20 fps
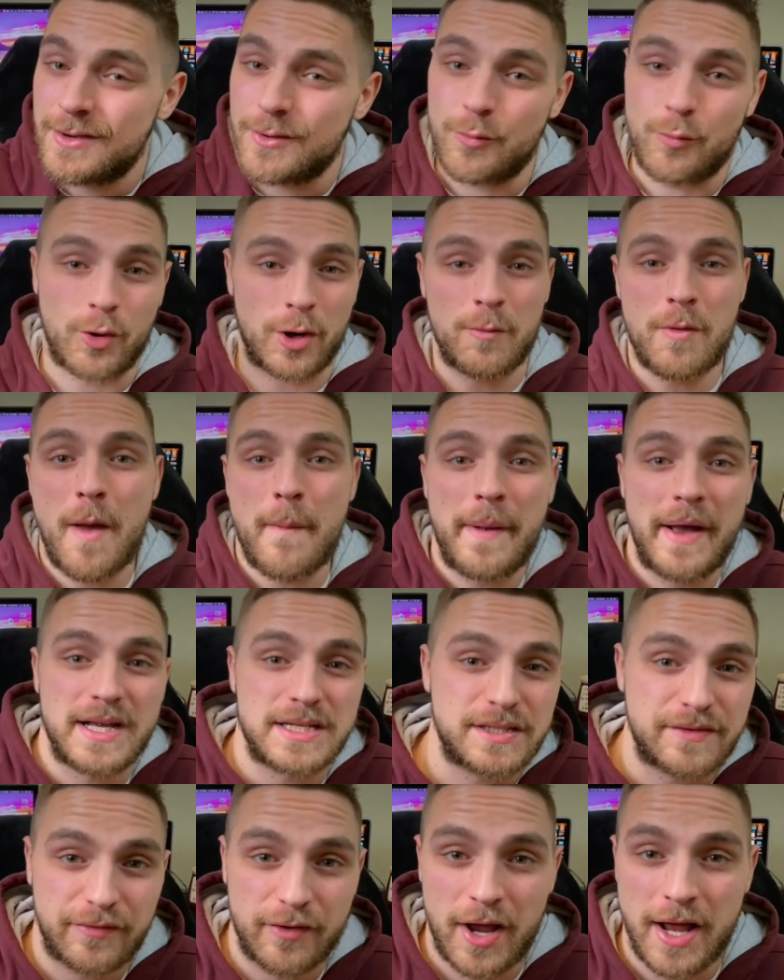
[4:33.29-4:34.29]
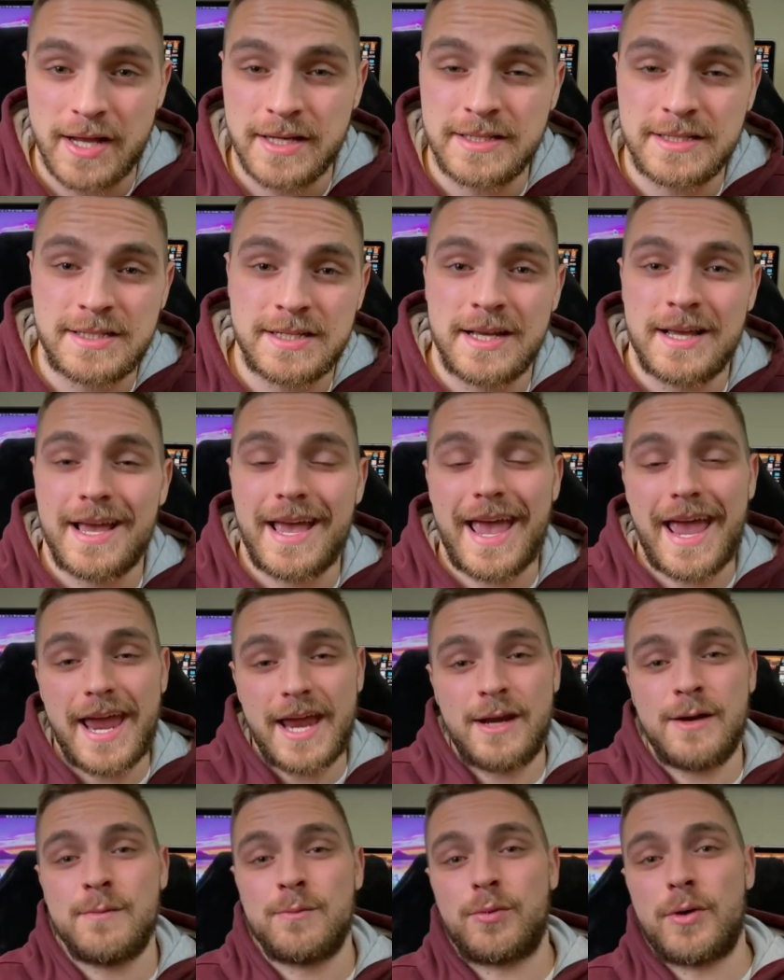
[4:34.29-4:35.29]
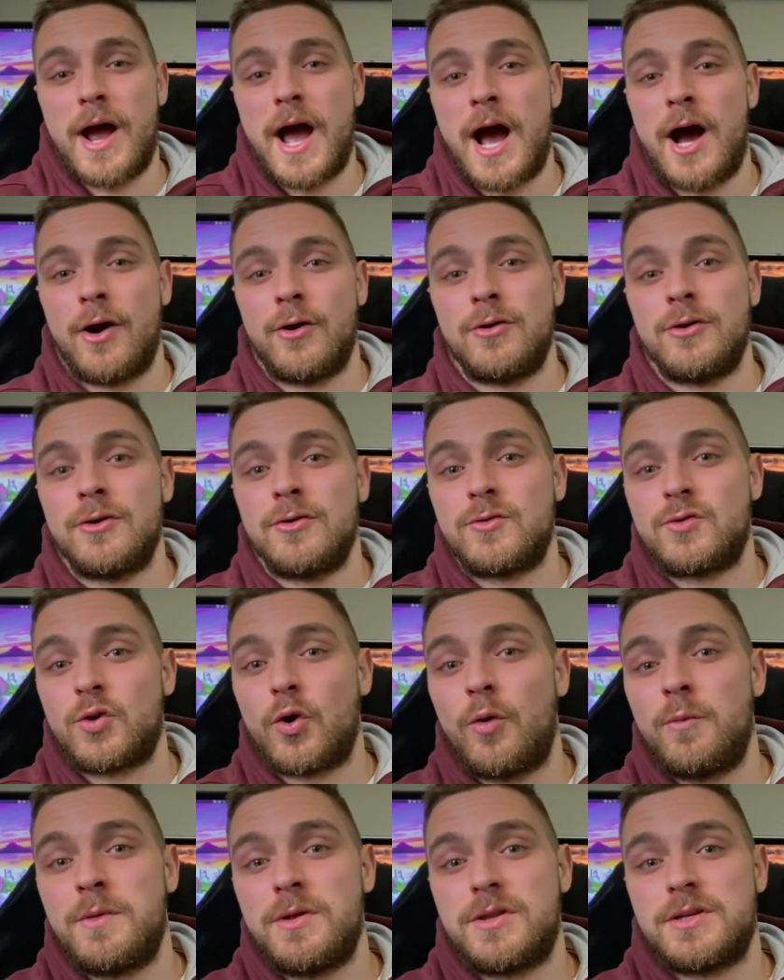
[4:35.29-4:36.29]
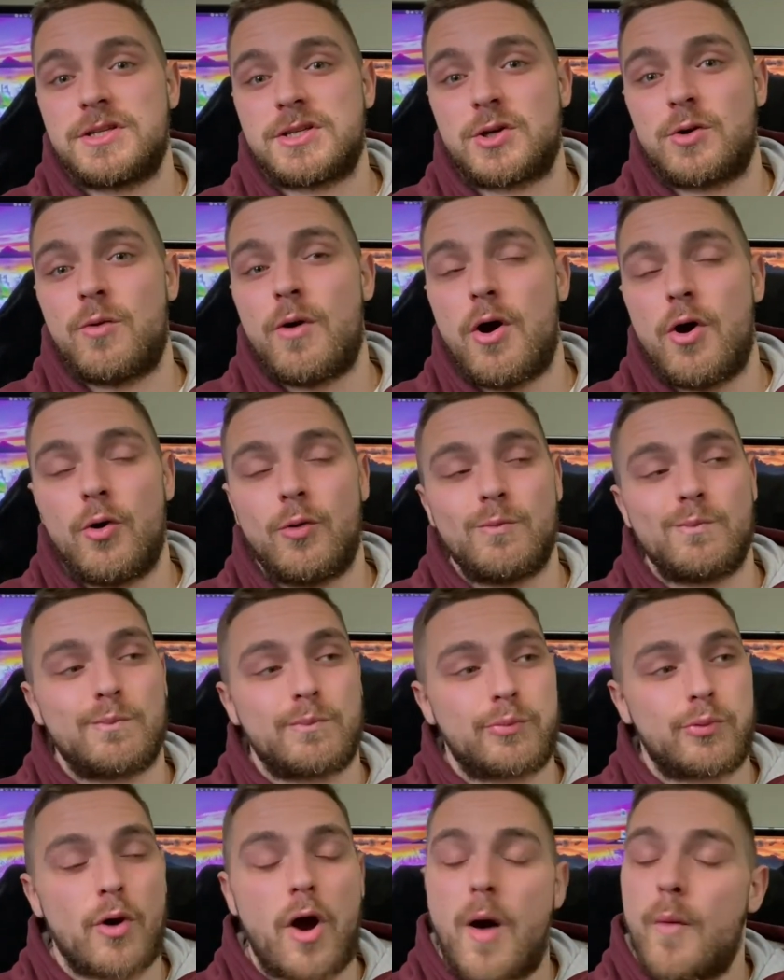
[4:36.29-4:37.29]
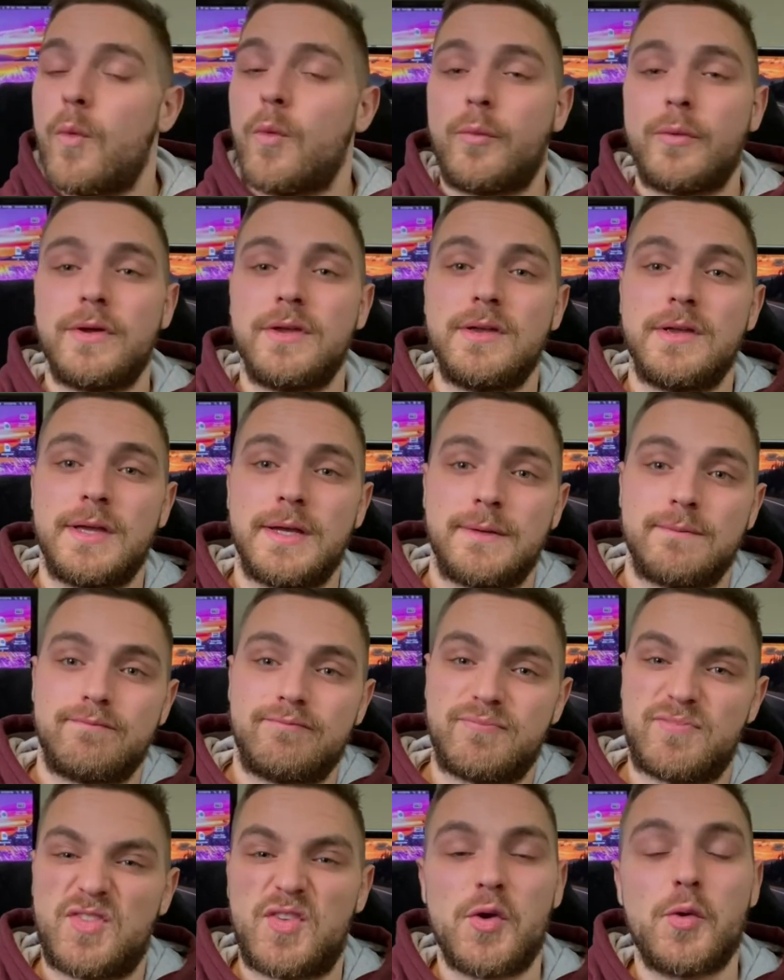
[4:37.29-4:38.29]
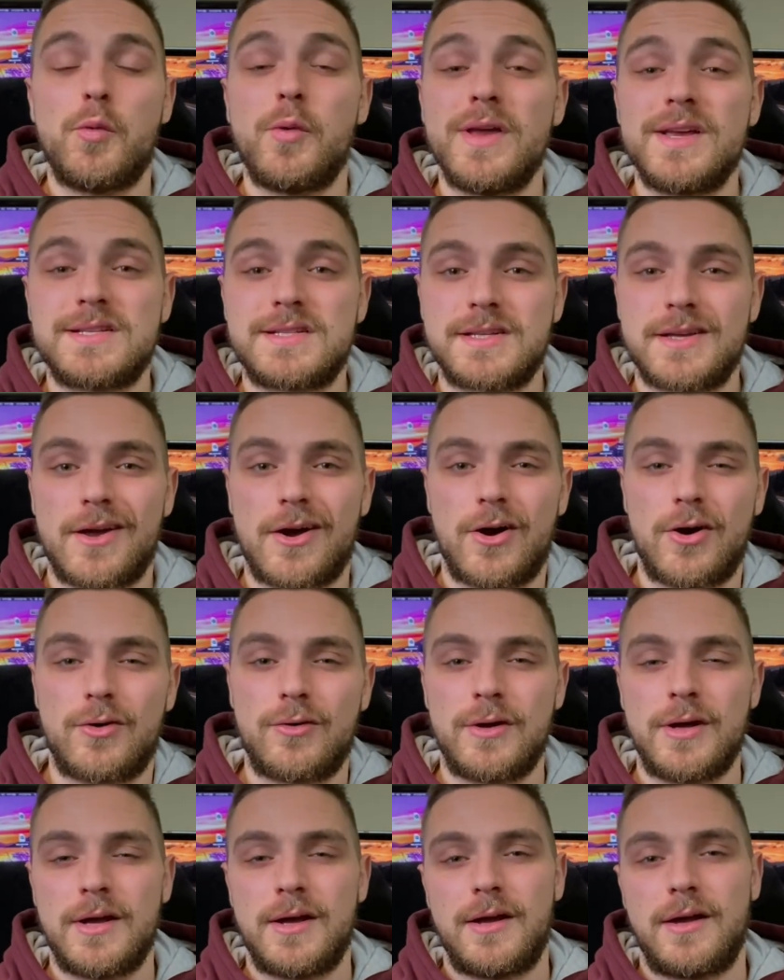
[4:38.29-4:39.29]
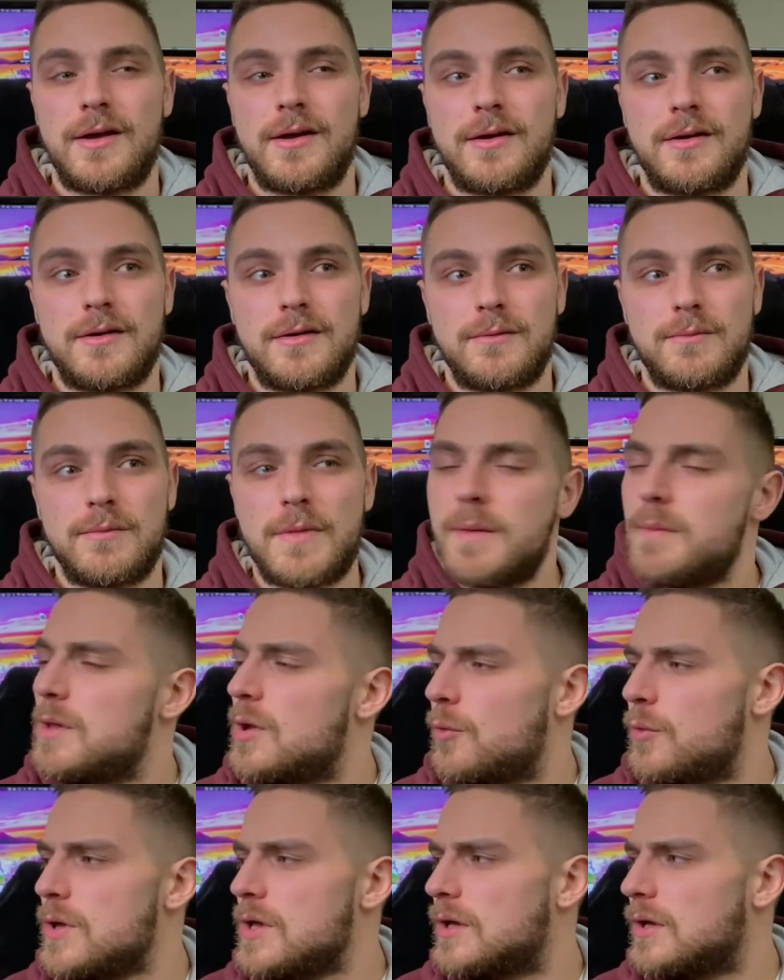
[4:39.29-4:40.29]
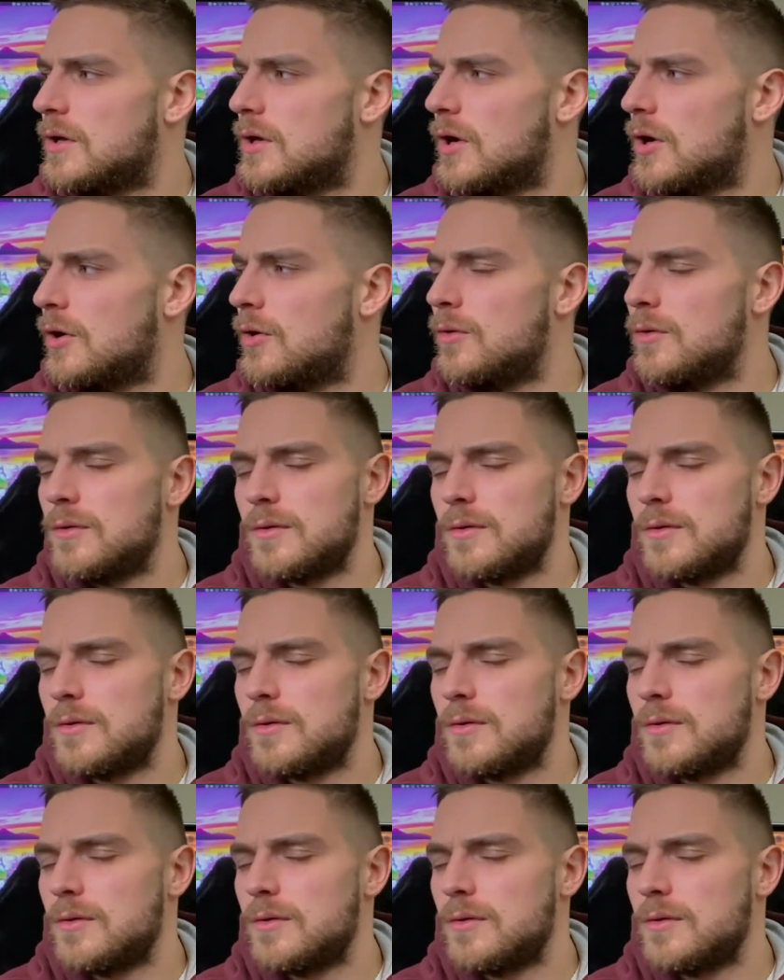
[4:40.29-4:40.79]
one of my best friends, Aiden Brow, told me this quote probably 2 weeks ago, maybe a week ago,